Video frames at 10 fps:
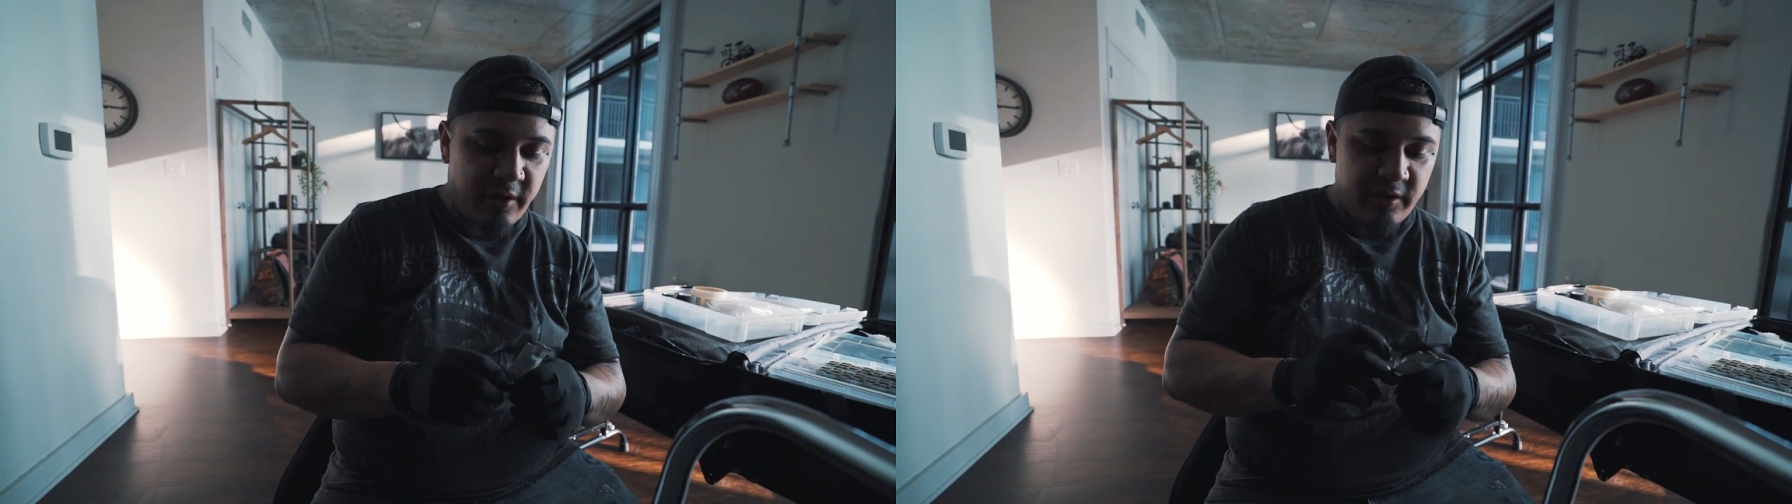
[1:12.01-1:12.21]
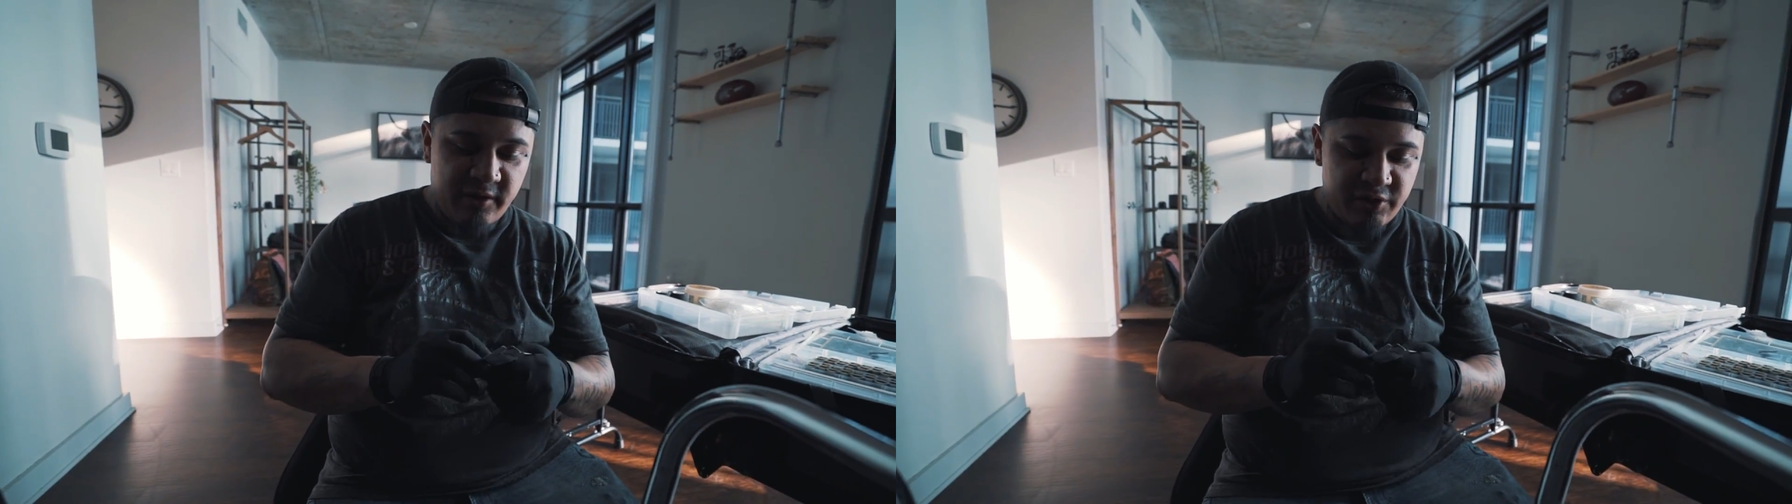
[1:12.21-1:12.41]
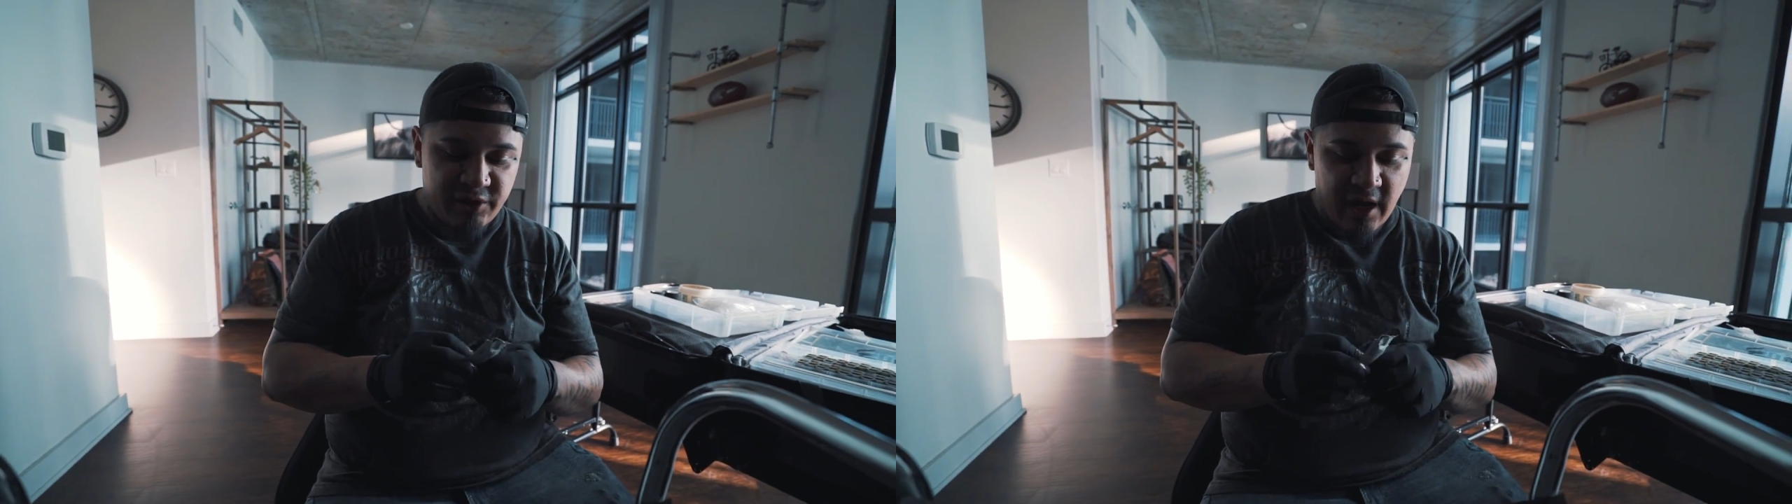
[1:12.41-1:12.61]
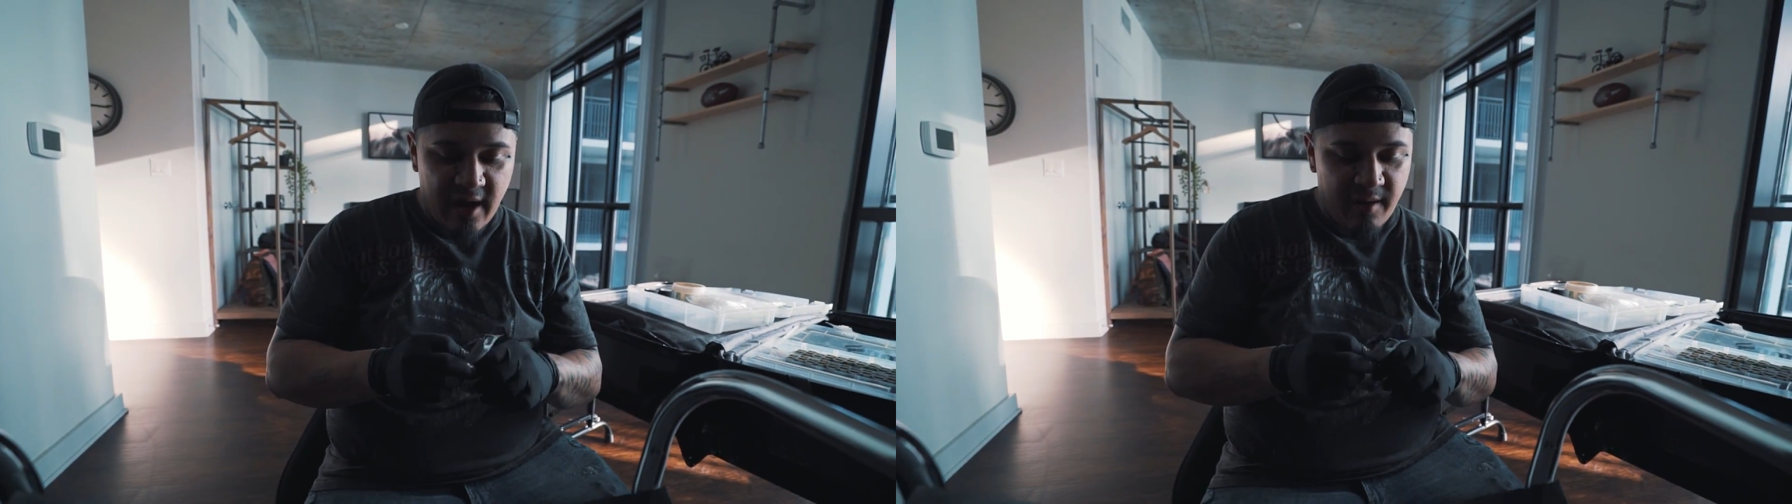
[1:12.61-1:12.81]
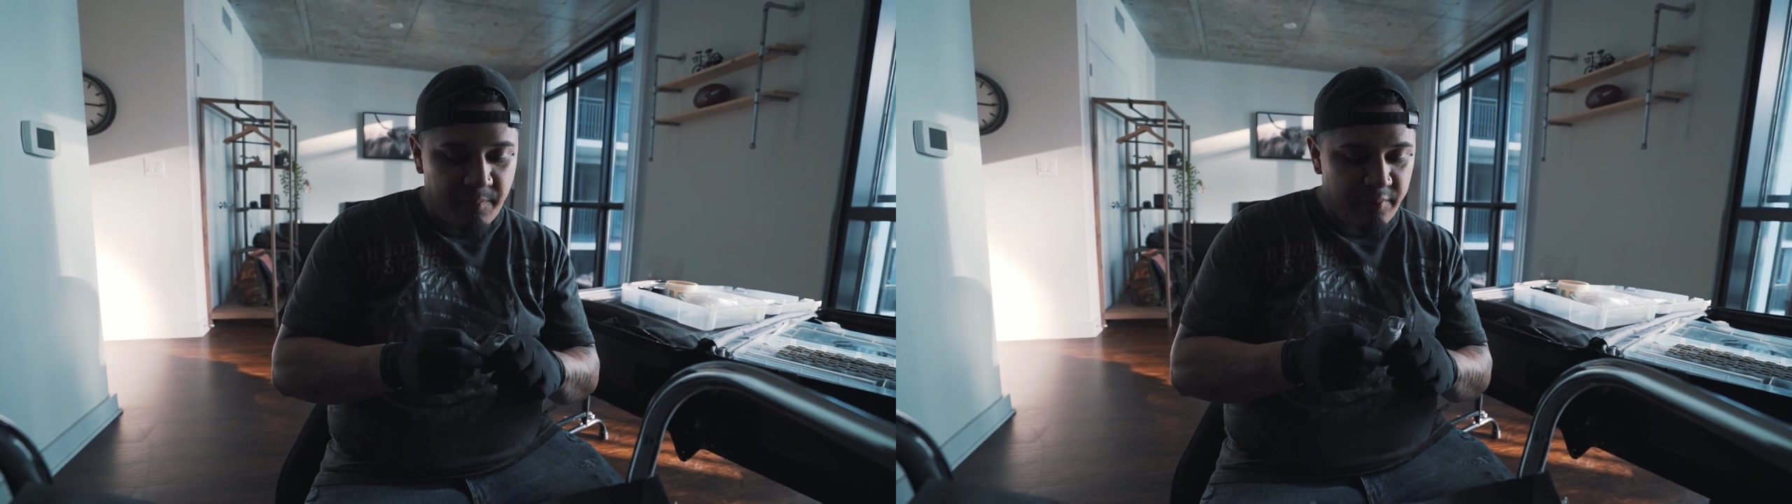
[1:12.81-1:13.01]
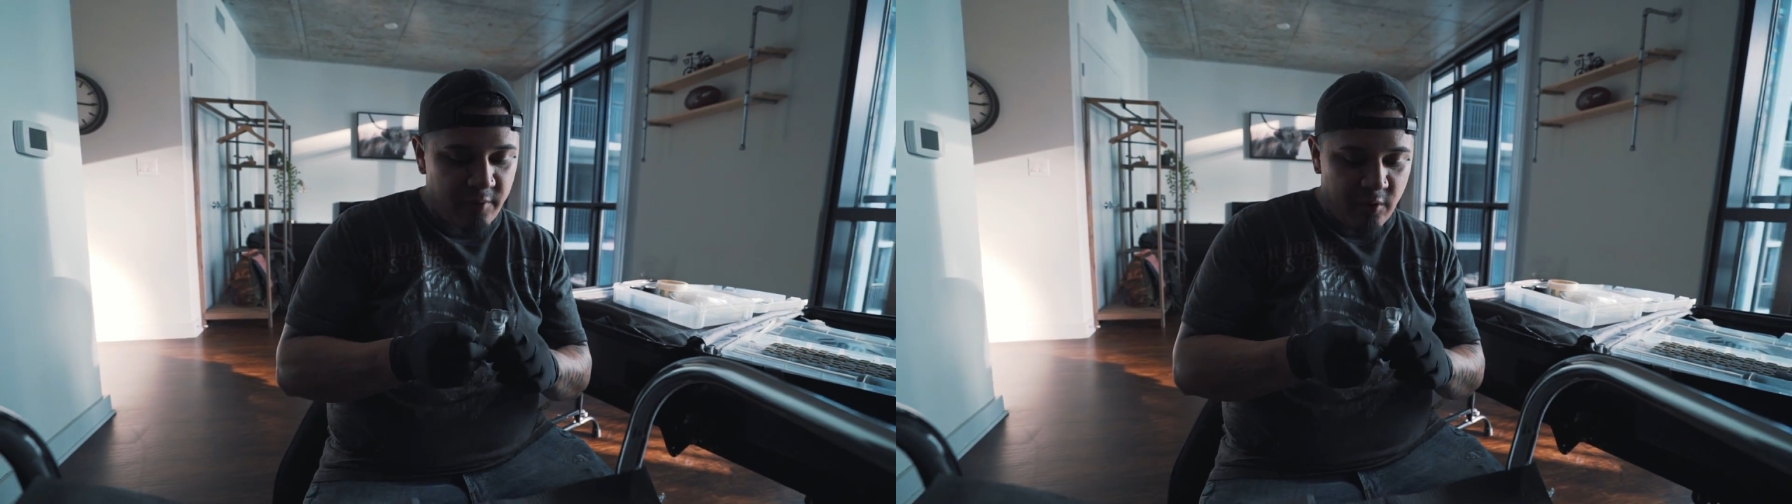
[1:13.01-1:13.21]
in the shop